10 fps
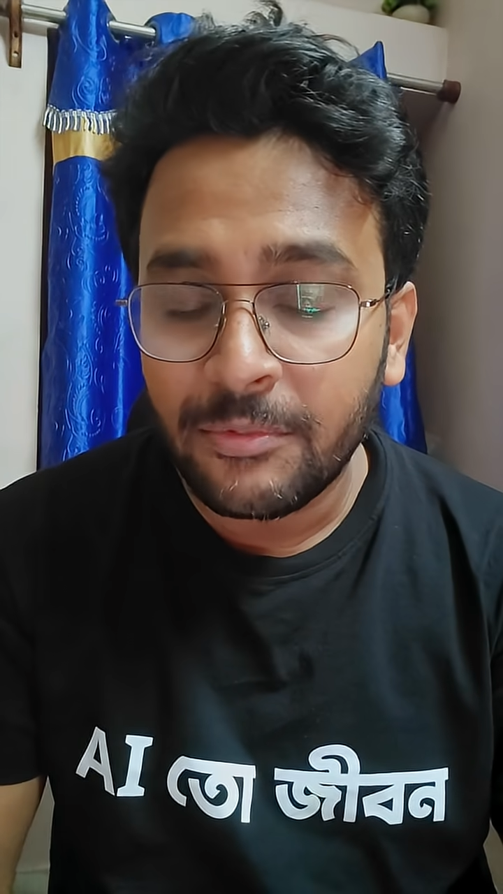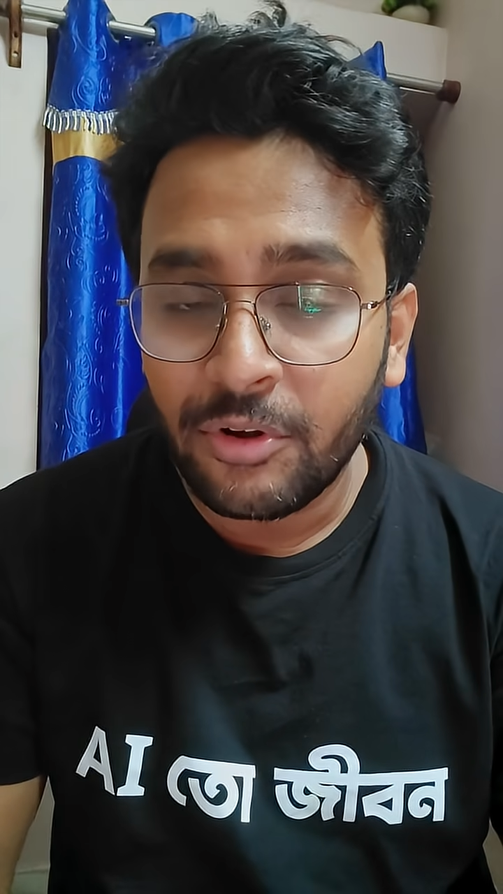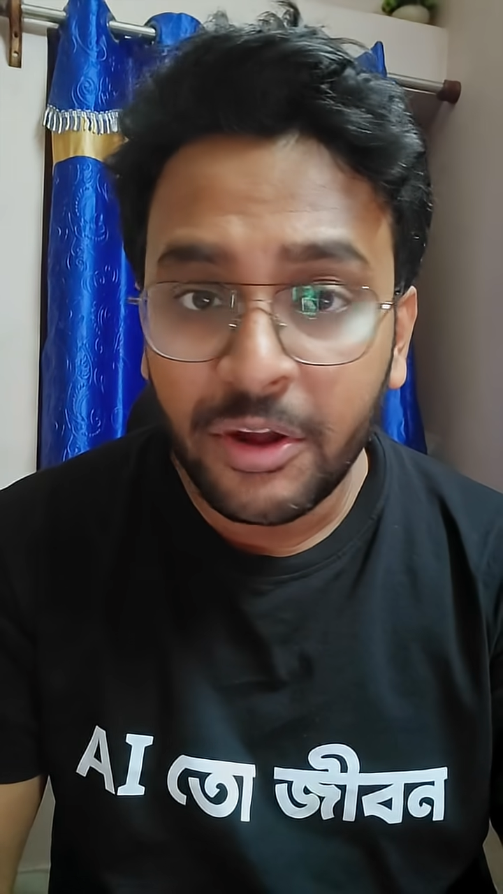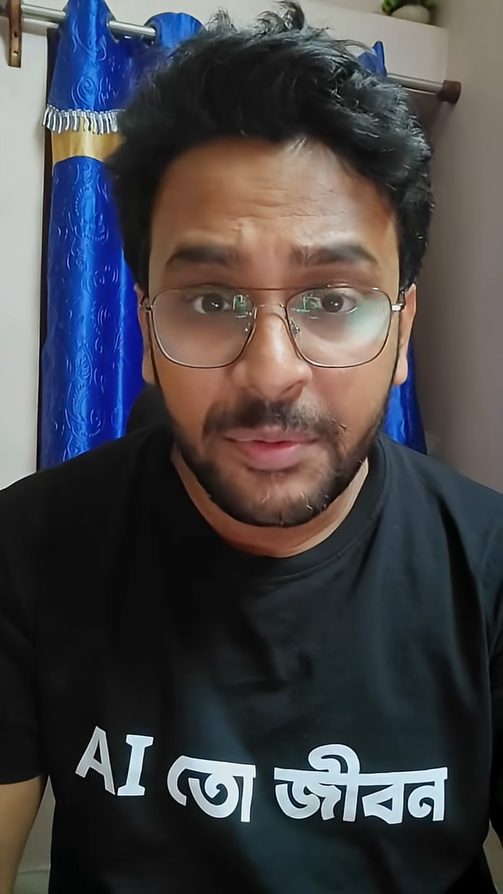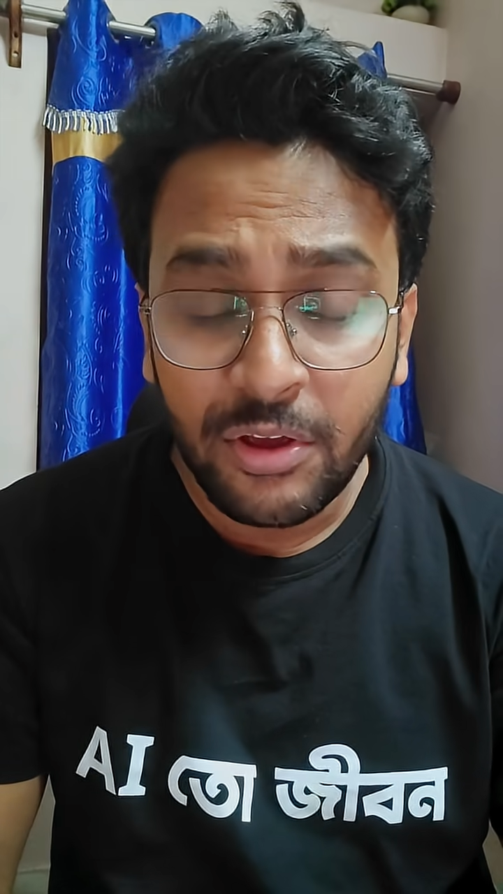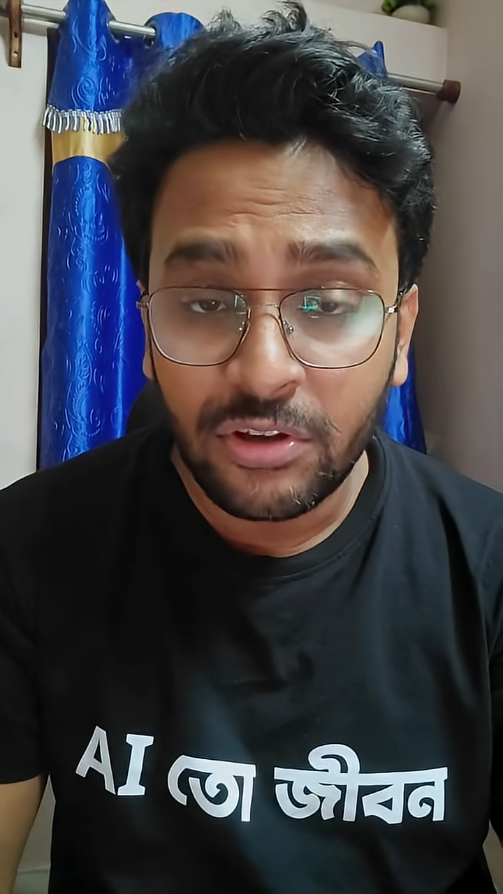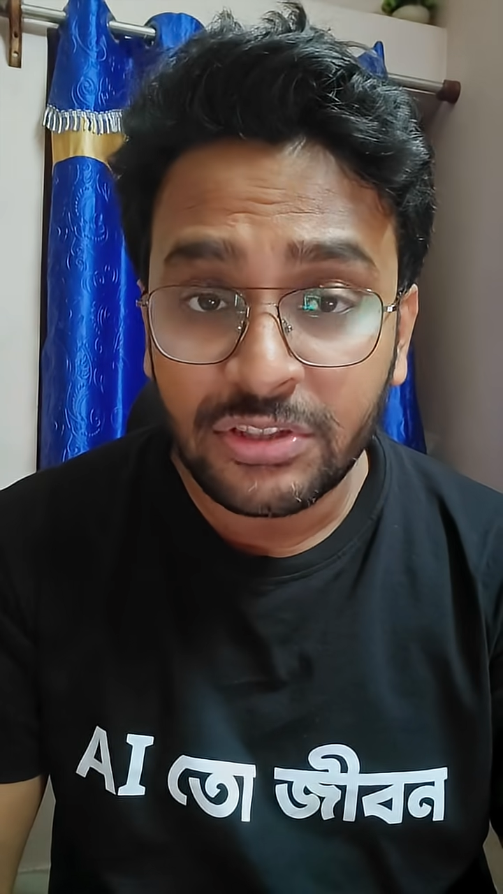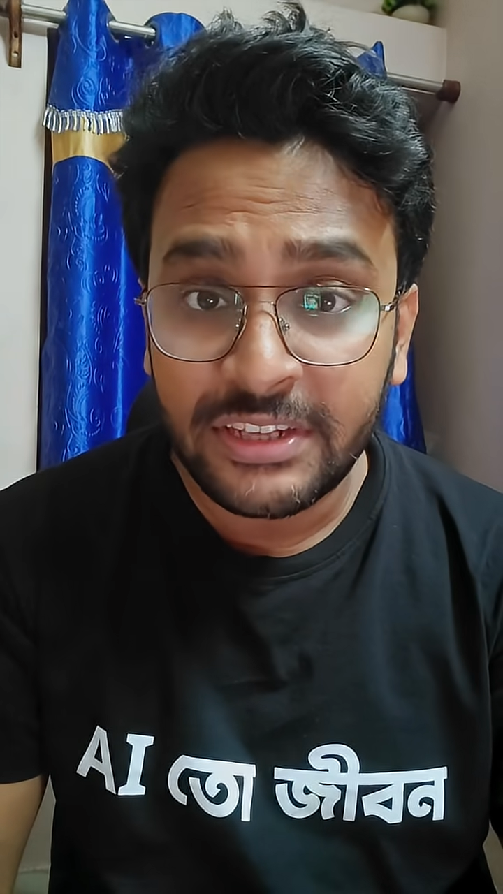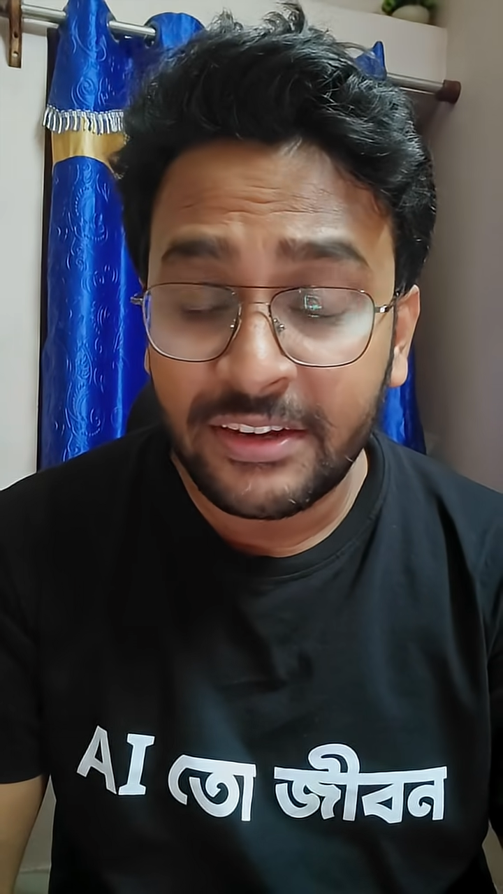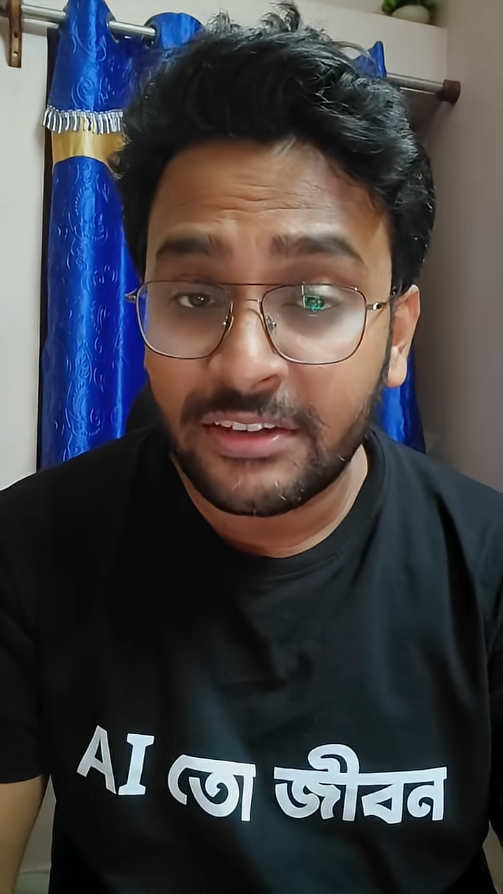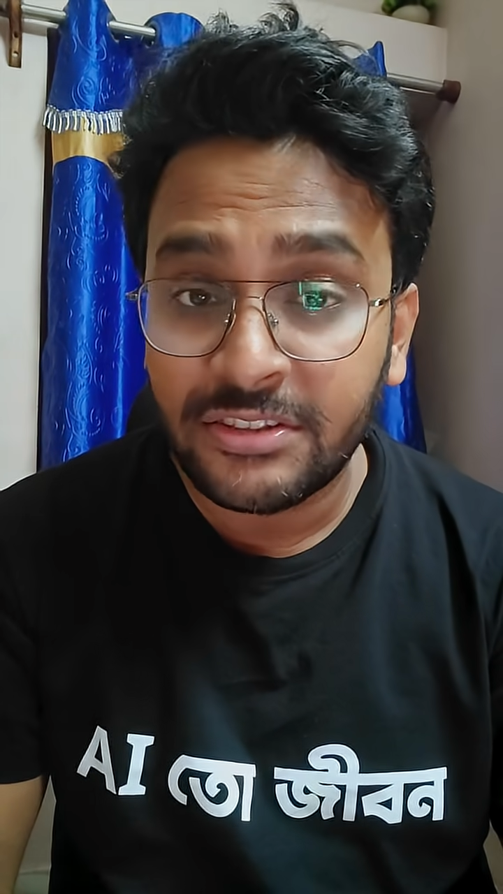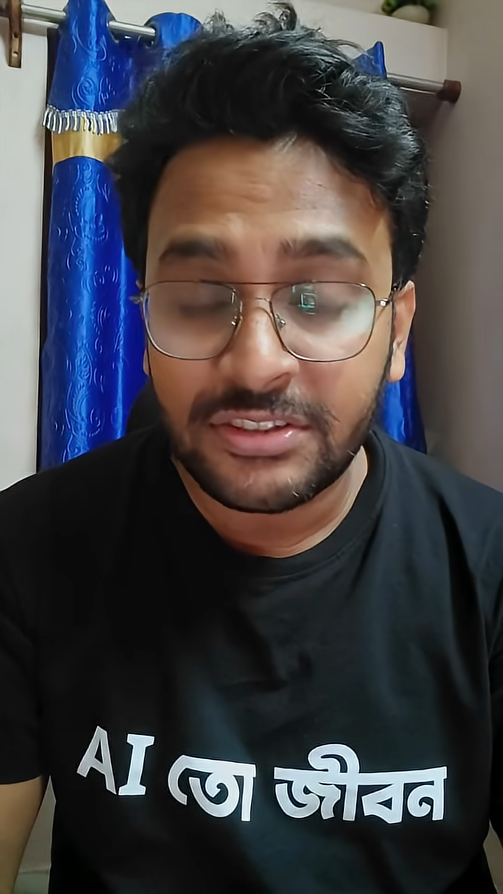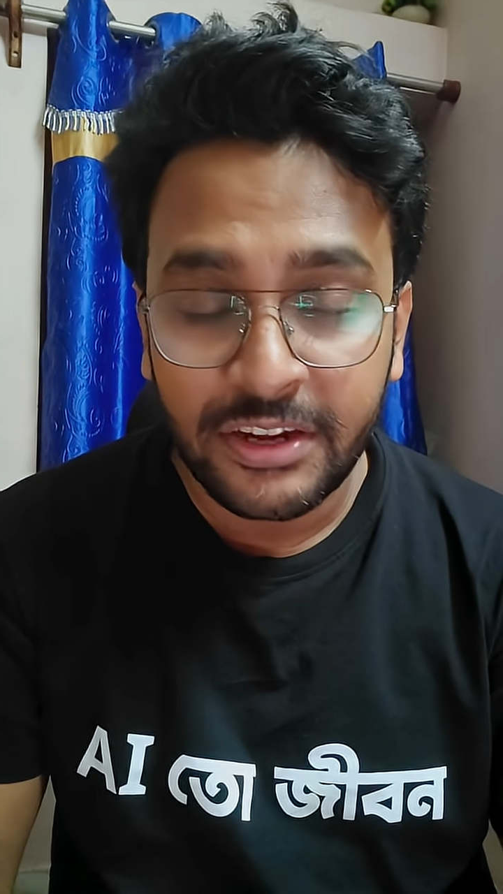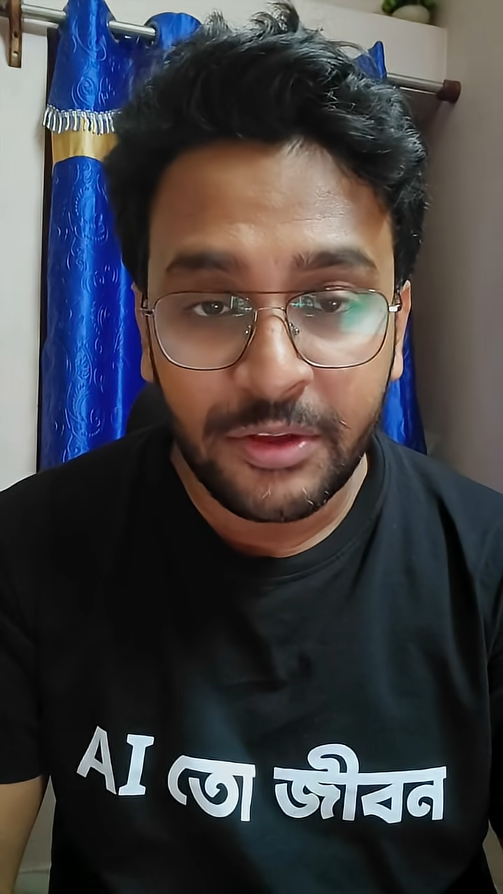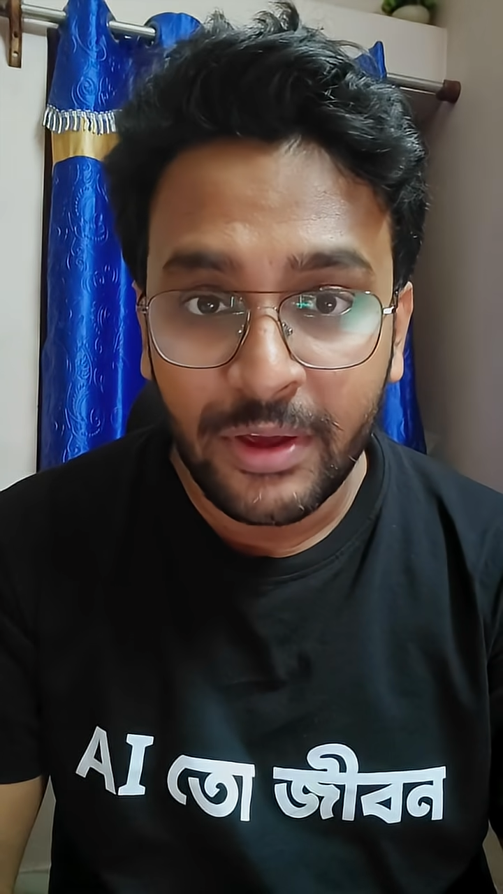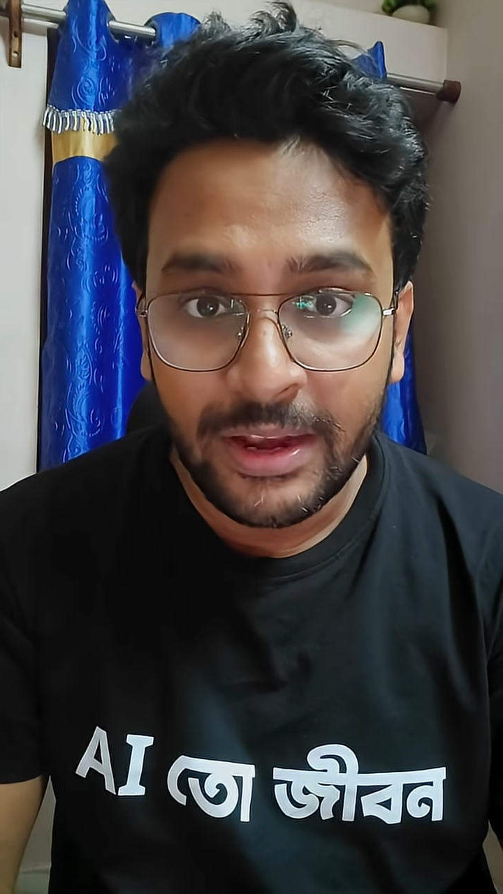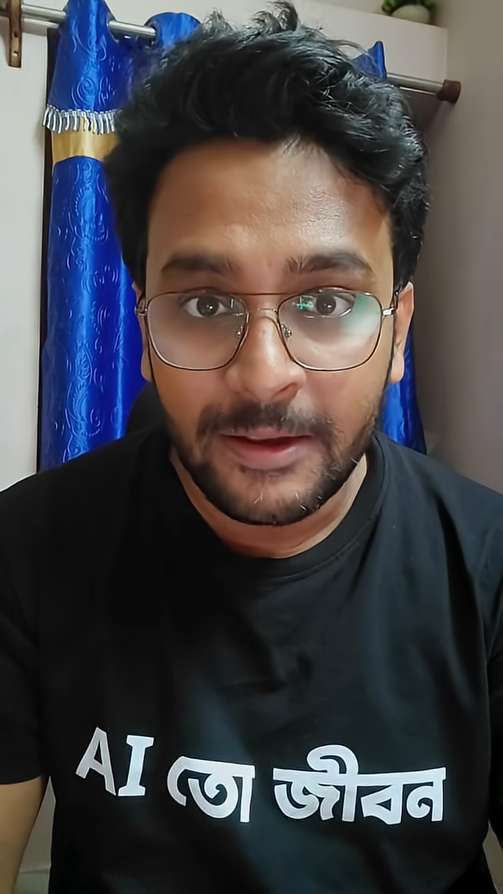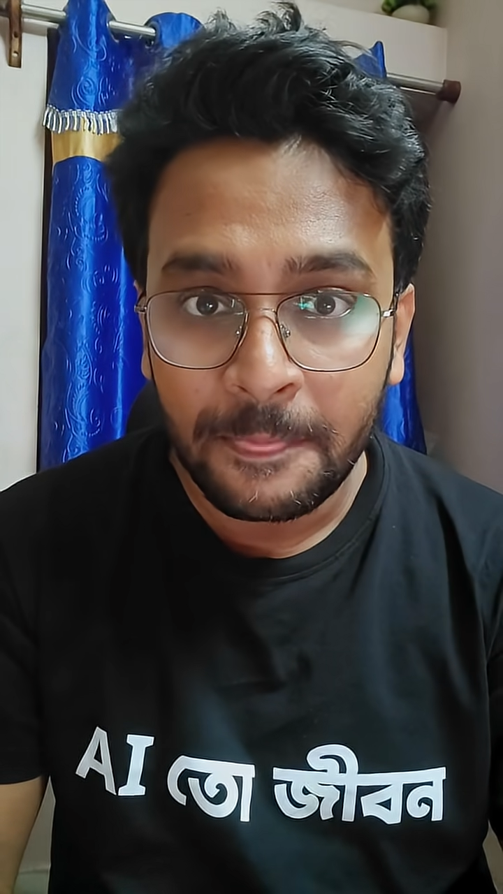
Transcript: not because they didn't study well,